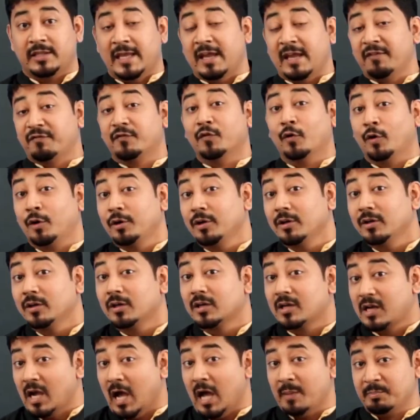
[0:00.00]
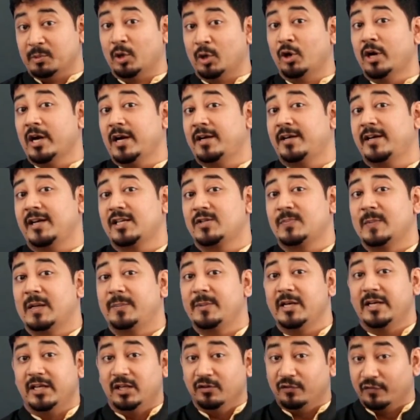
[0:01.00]
Therefore, carbohydrates
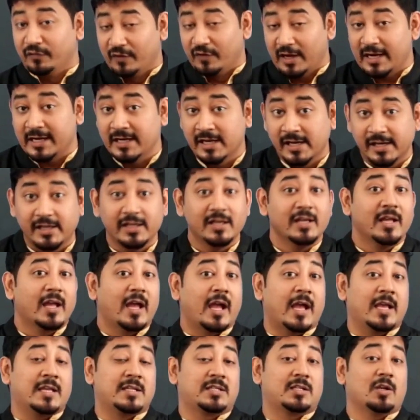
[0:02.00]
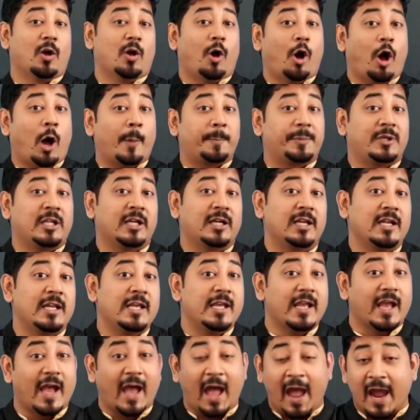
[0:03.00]
may be defined as
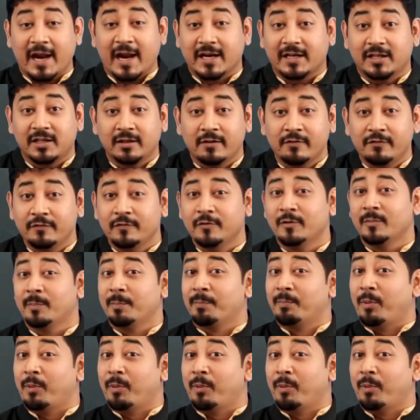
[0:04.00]
optically active